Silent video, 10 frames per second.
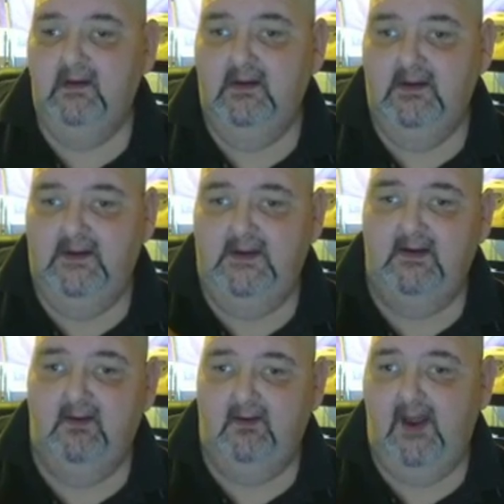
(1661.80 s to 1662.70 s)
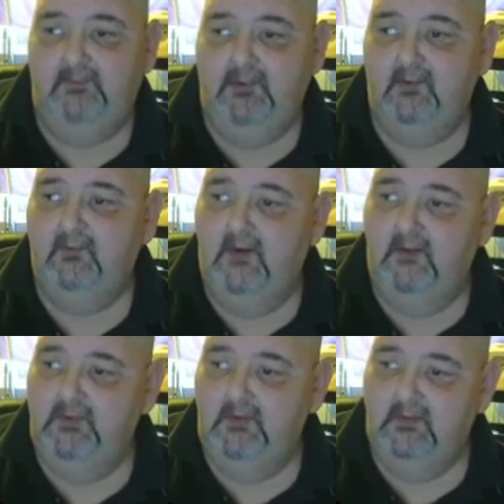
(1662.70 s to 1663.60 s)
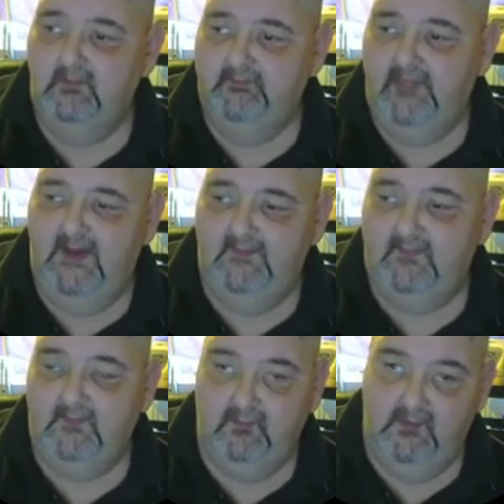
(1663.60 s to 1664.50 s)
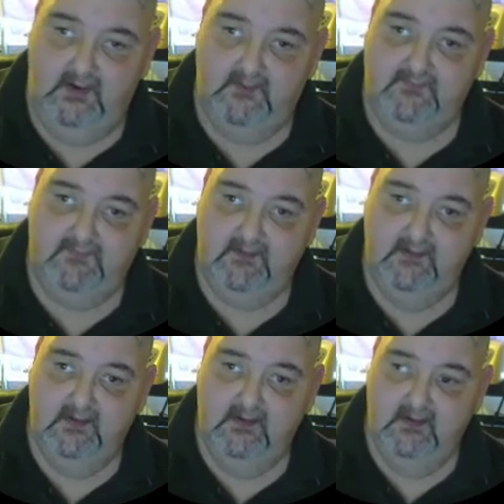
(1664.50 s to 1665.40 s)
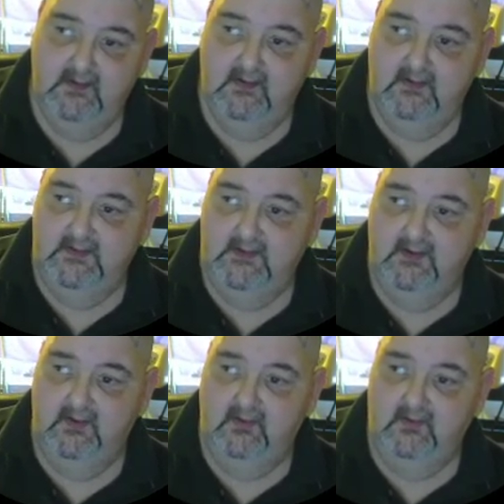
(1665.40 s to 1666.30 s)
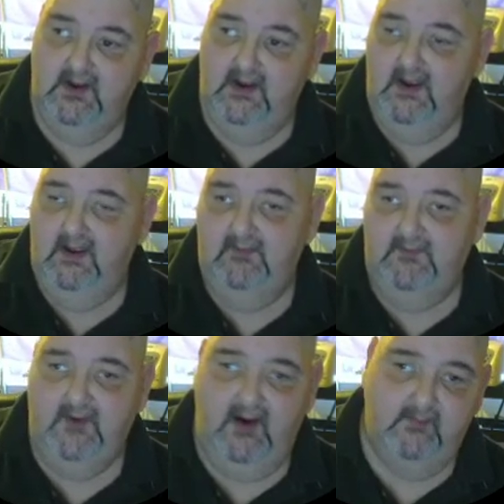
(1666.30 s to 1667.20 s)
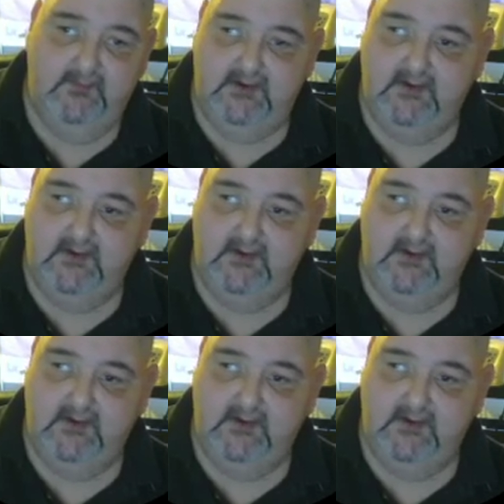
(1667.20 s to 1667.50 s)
in our apple crumble as the crust, you know, and the topping